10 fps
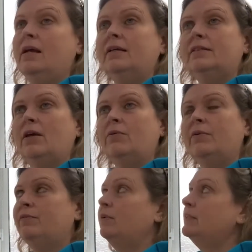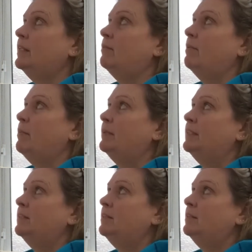So we've looked at the
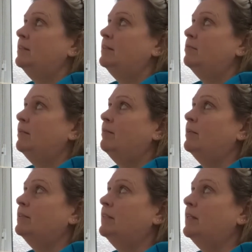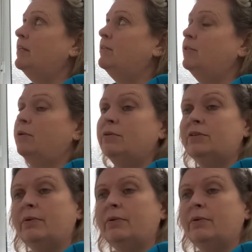repetitions, we've looked at the endurance.